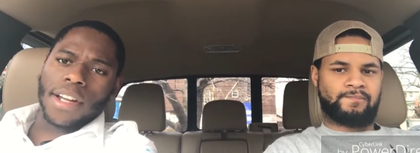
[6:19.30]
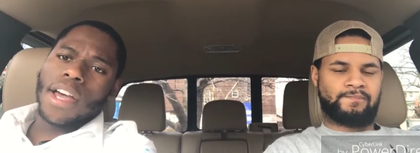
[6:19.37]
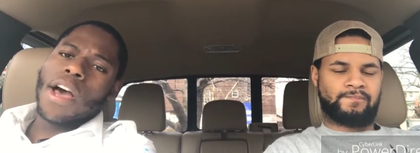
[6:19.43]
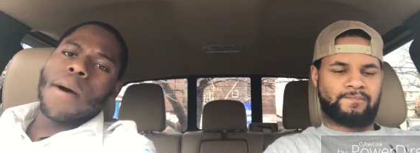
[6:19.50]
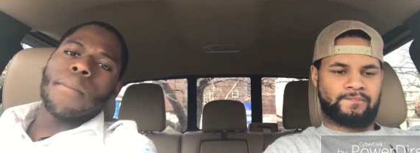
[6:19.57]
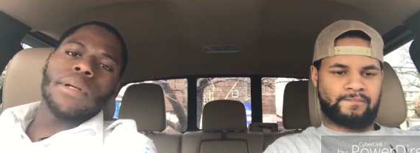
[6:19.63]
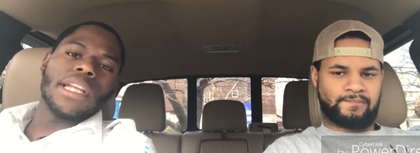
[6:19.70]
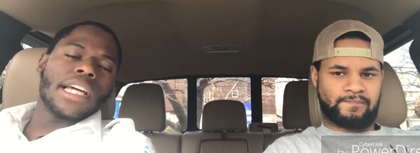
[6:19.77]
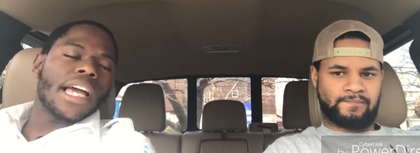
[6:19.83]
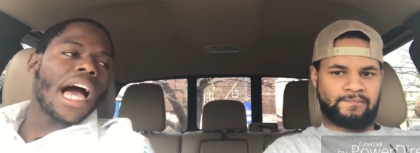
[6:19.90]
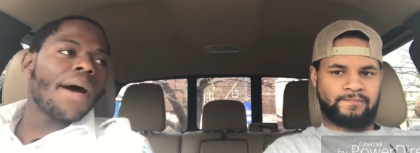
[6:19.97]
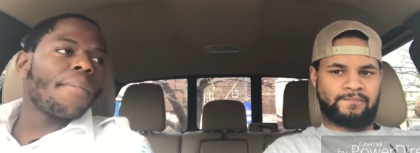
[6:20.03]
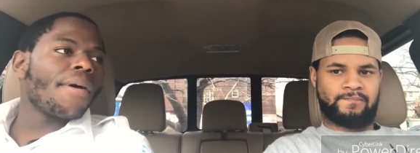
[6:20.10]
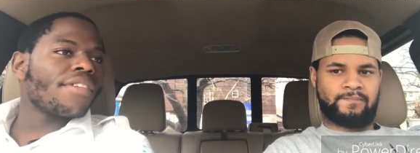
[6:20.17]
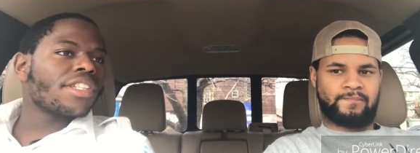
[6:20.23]
Speaker 1: hunting. But like,
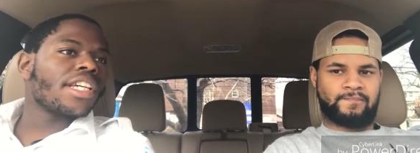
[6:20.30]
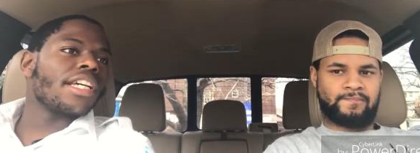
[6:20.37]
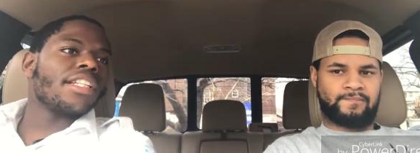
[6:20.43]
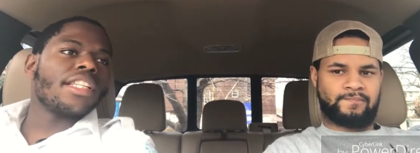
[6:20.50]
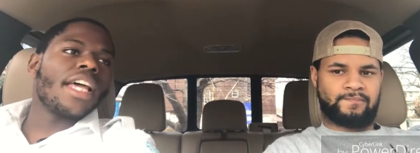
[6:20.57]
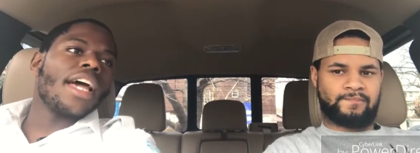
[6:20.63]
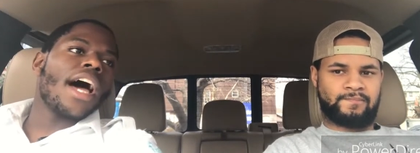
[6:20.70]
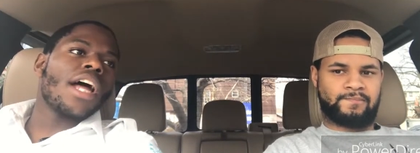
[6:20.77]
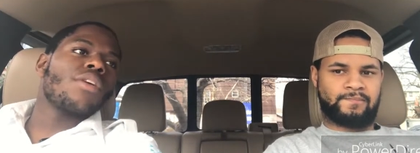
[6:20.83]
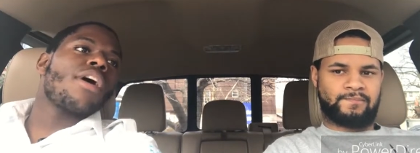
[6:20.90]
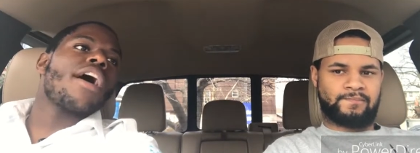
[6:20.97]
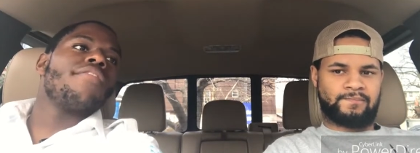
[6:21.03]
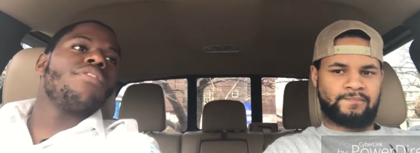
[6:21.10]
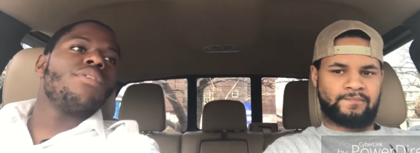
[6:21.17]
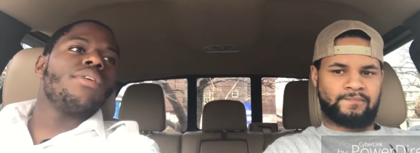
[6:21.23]
how about I say, dang, I don't
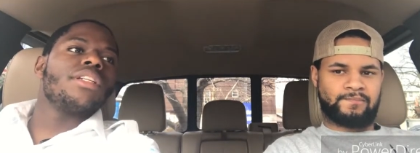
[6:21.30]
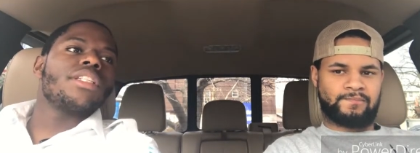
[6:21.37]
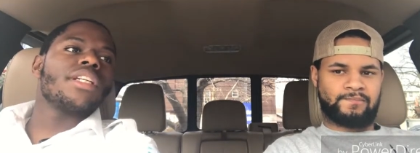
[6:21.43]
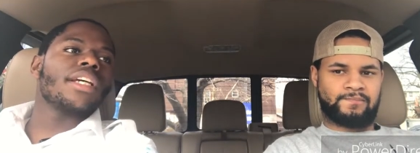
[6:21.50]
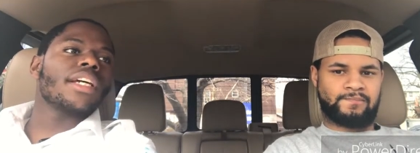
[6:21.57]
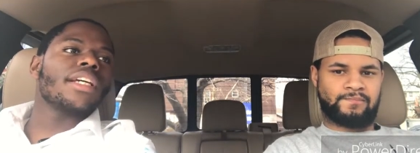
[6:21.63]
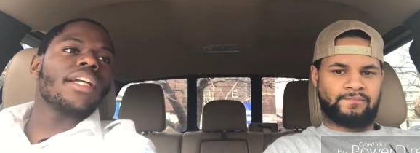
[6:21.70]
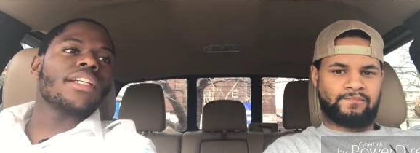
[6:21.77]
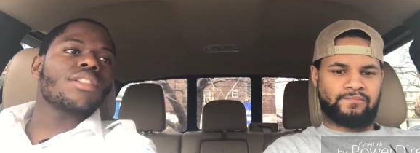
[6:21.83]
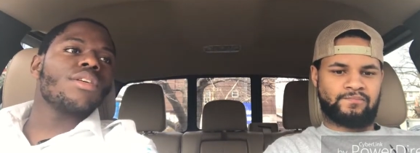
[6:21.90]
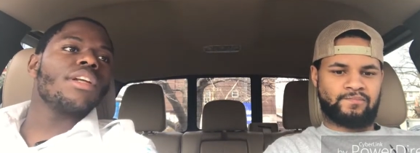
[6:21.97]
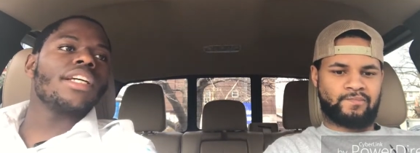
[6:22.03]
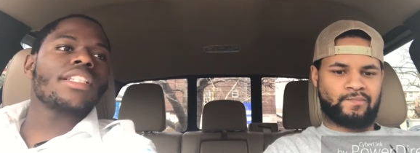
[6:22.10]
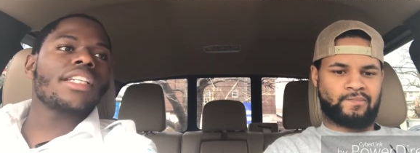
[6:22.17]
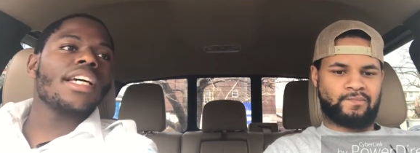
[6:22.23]
have no internet connection, or
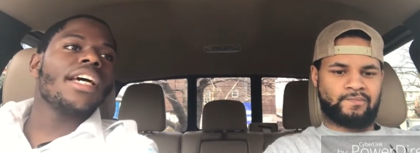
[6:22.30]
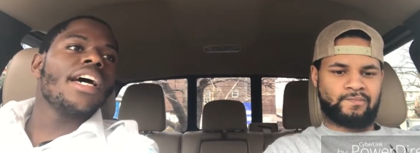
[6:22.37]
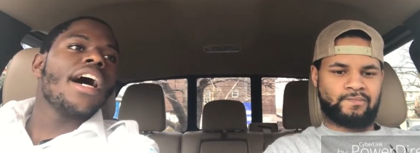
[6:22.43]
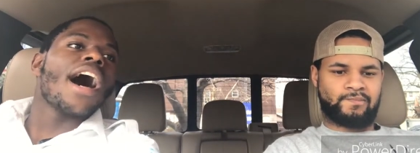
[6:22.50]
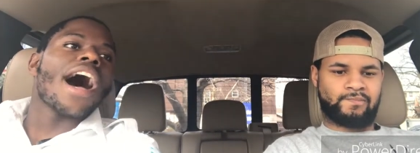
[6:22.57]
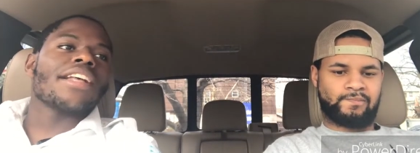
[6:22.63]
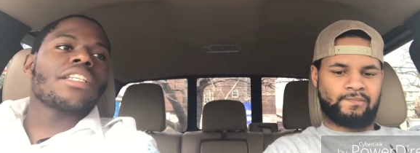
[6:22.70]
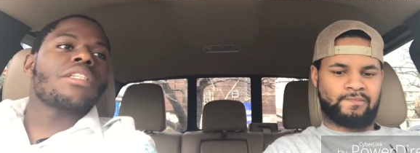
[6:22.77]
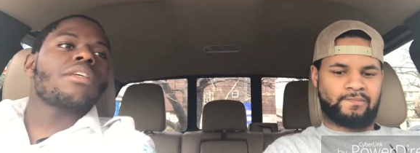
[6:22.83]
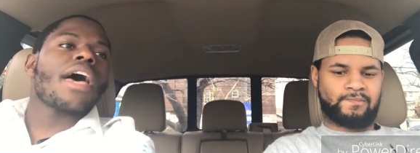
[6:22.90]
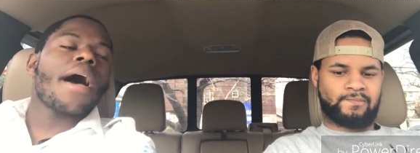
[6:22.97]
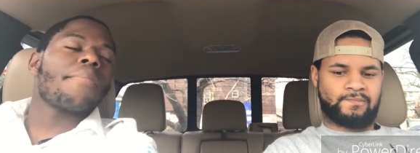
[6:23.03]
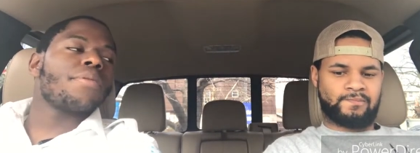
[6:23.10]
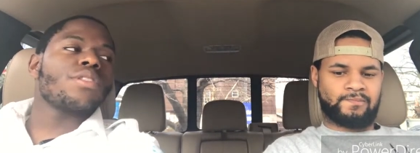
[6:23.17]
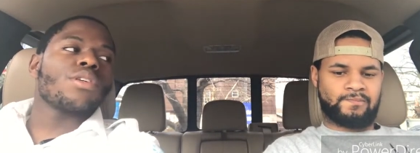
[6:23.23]
let's say I just
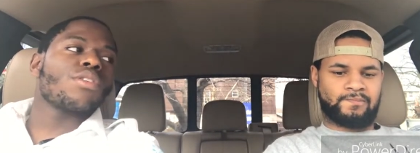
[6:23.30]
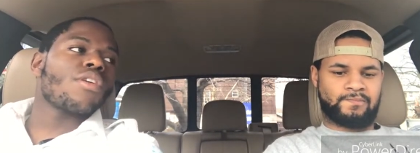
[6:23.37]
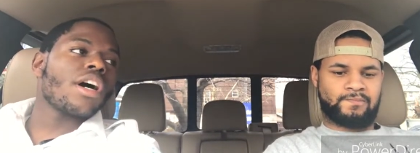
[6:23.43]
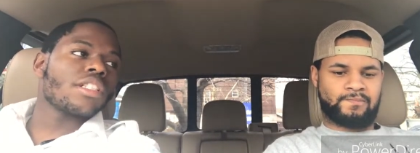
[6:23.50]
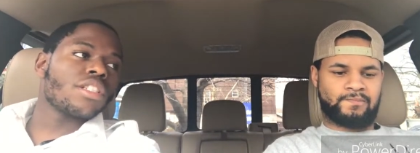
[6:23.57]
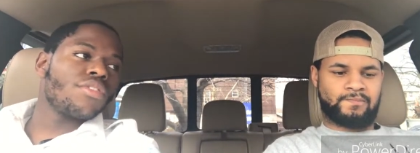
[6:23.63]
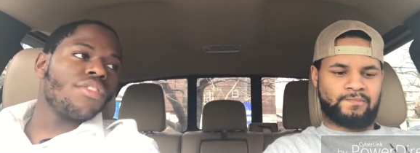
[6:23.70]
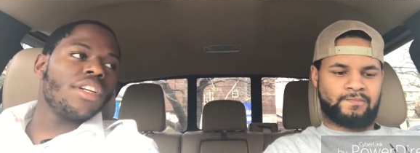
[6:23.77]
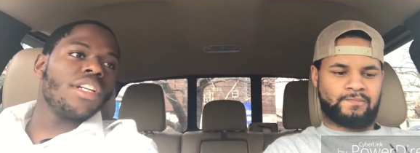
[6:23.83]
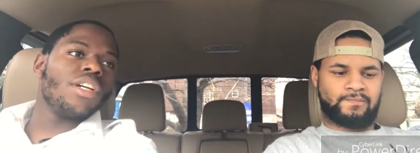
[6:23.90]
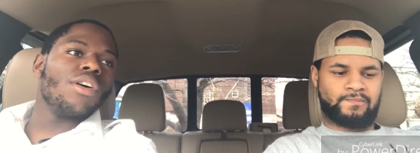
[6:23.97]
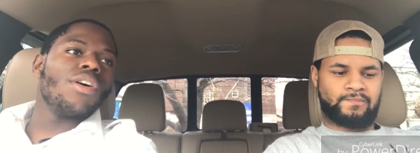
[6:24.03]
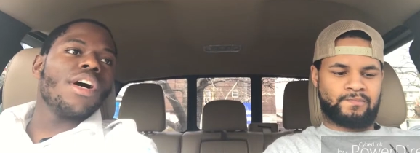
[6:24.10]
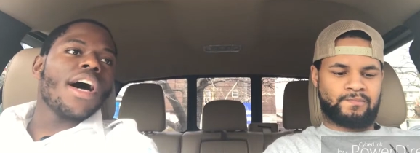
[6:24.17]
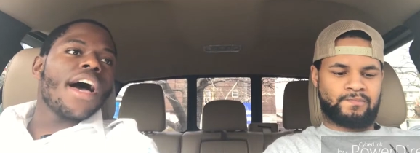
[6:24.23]
happen to across this
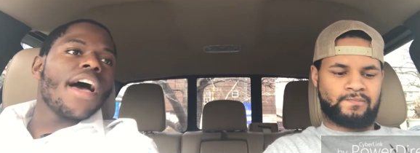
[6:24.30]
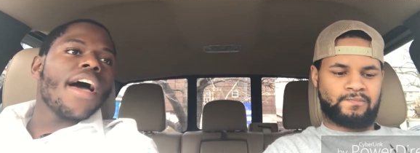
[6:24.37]
video.